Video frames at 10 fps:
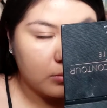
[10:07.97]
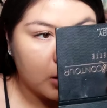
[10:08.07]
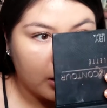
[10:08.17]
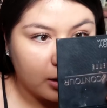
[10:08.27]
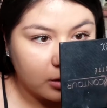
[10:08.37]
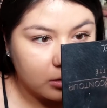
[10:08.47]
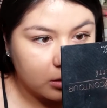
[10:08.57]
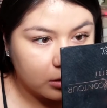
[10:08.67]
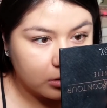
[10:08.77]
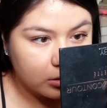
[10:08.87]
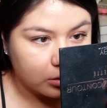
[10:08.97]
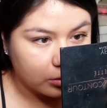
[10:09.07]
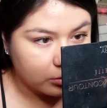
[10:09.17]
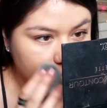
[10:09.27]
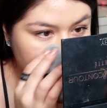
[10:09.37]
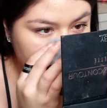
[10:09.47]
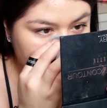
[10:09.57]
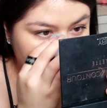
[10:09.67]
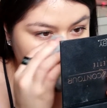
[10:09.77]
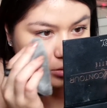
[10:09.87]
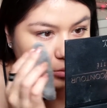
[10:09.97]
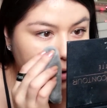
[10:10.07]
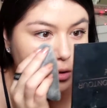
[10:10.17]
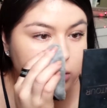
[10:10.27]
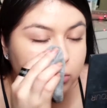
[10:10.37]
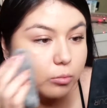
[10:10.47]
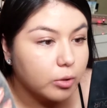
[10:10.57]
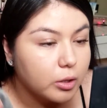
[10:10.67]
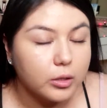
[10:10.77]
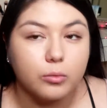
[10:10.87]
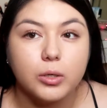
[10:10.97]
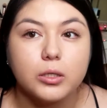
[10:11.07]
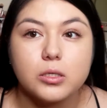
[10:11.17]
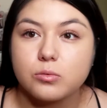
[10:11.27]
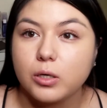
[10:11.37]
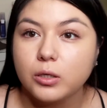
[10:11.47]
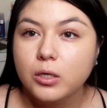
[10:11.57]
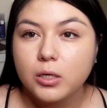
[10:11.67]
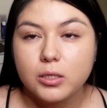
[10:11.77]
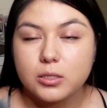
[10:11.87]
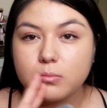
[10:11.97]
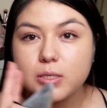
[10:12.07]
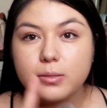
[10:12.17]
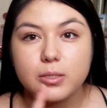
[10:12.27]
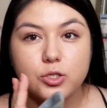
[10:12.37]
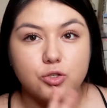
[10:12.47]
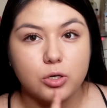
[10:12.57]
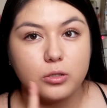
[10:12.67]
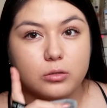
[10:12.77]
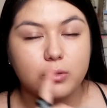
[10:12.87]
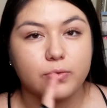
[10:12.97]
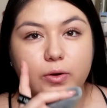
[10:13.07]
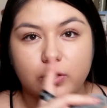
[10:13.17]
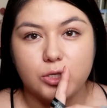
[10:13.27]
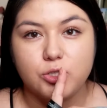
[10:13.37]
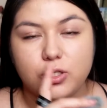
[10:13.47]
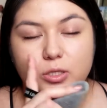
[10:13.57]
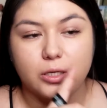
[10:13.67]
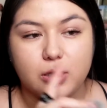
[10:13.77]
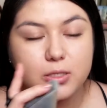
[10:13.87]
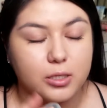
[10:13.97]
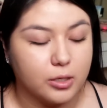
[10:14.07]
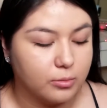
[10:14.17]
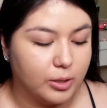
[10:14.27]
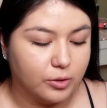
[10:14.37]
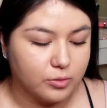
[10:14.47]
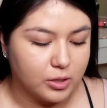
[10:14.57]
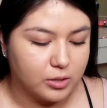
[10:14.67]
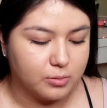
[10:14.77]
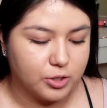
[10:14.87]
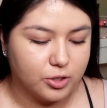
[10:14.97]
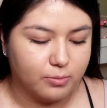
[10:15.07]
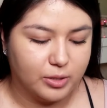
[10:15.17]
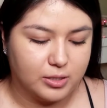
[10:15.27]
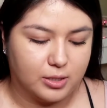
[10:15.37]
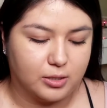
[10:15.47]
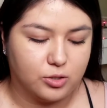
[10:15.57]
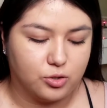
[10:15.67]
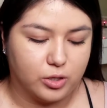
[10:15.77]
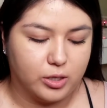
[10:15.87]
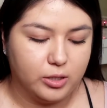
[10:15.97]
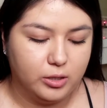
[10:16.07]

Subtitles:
And on the nose, this worked really well as well. Sometimes I struggle with foundation like sitting on my nose, like especially if my skin is dry,